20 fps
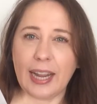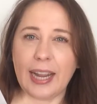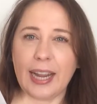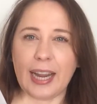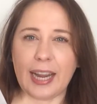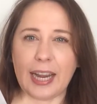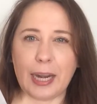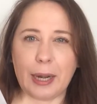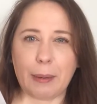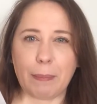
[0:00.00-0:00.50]

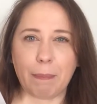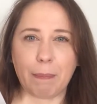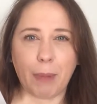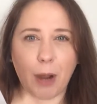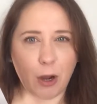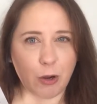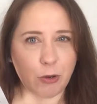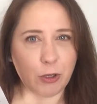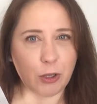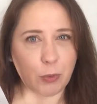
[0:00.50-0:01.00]
in
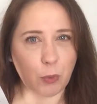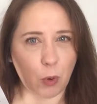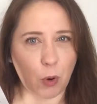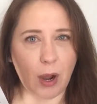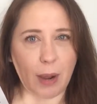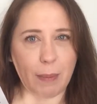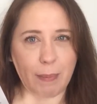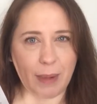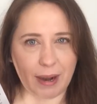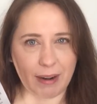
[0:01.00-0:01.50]

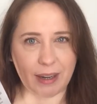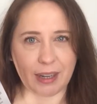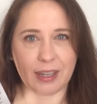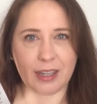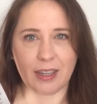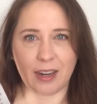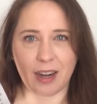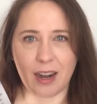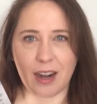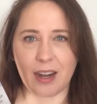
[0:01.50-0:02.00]
post-war
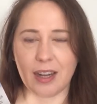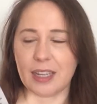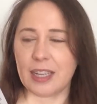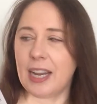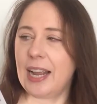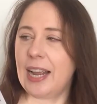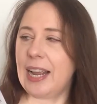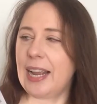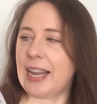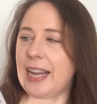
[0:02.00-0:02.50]
American art.
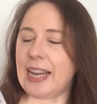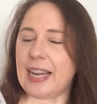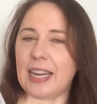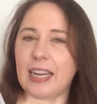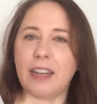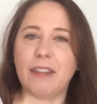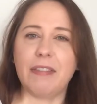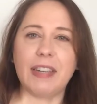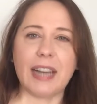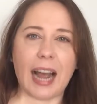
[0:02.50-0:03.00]
He
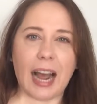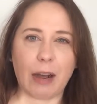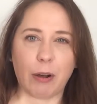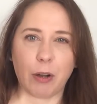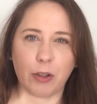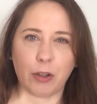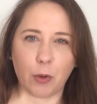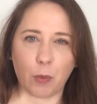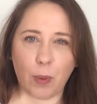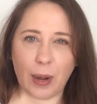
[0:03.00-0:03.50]
lived out
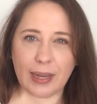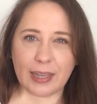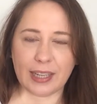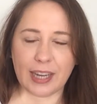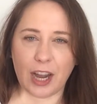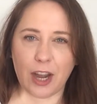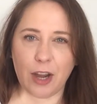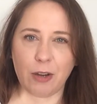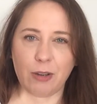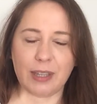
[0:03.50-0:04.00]
on the West
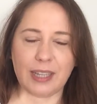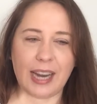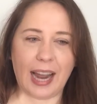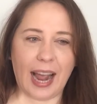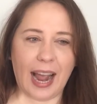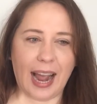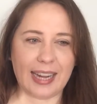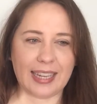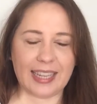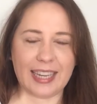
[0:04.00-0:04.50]
Coast
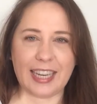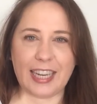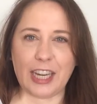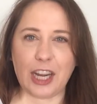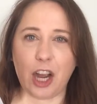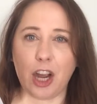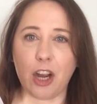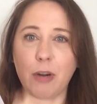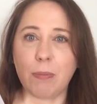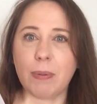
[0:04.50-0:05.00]
and
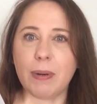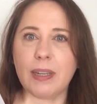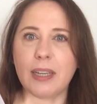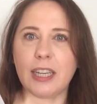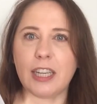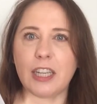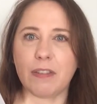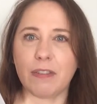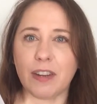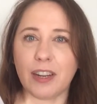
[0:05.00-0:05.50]
he opened
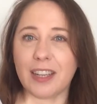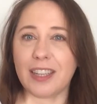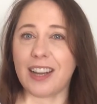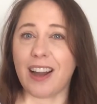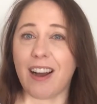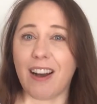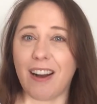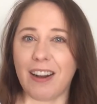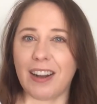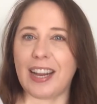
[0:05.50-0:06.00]
his first
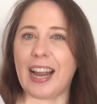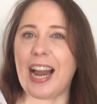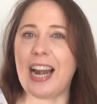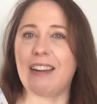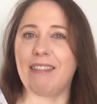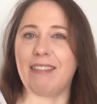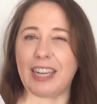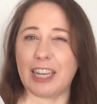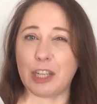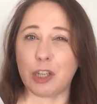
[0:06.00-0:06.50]
art
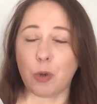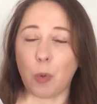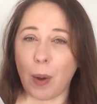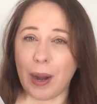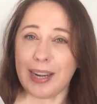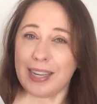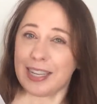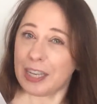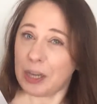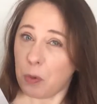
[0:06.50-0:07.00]
gallery at
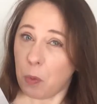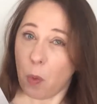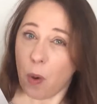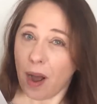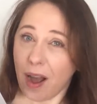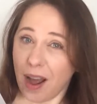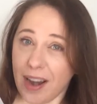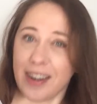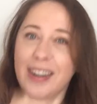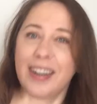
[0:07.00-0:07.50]

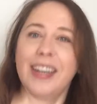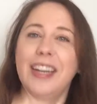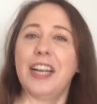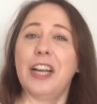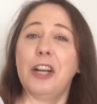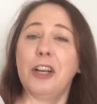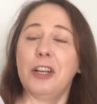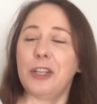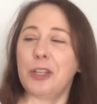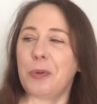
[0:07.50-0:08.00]
21.
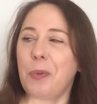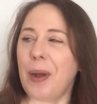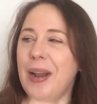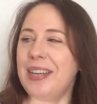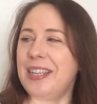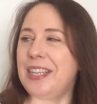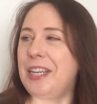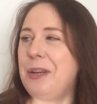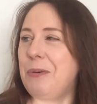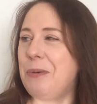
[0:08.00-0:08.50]

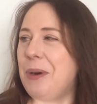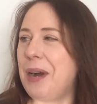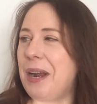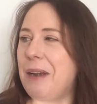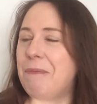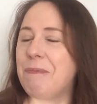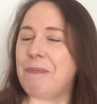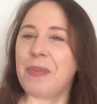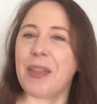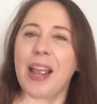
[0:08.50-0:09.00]

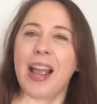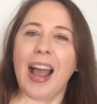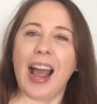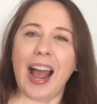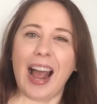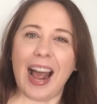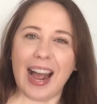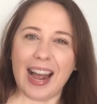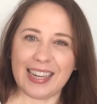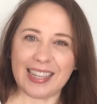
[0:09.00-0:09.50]
21!
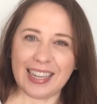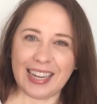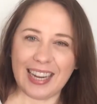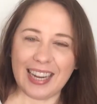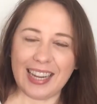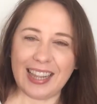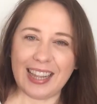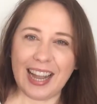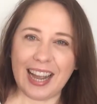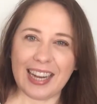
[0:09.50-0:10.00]
And
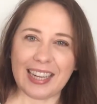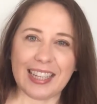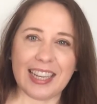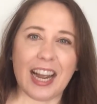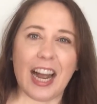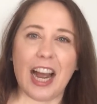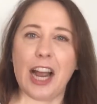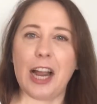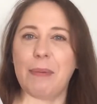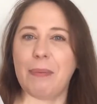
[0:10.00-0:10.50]
in that
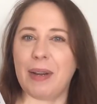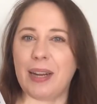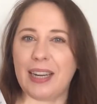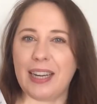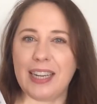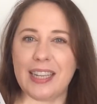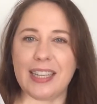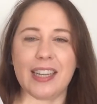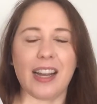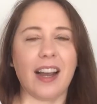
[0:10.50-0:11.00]
time,
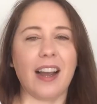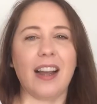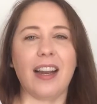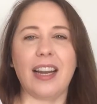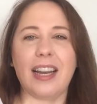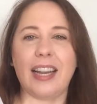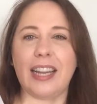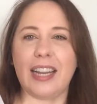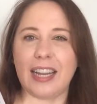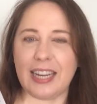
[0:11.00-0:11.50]
in his
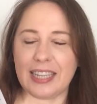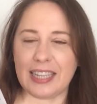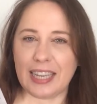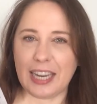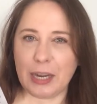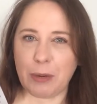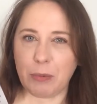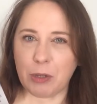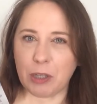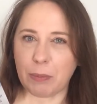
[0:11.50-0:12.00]
early years,
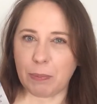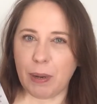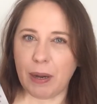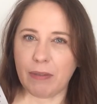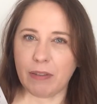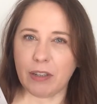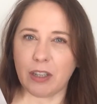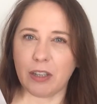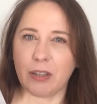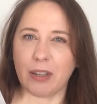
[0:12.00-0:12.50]
he was
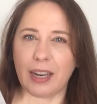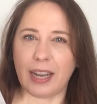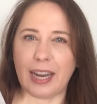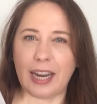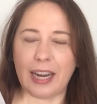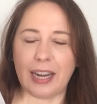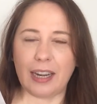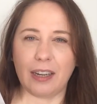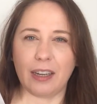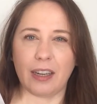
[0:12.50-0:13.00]
pivotal
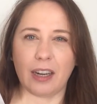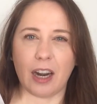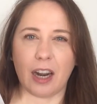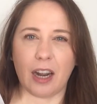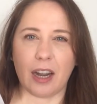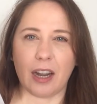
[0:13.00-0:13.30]
in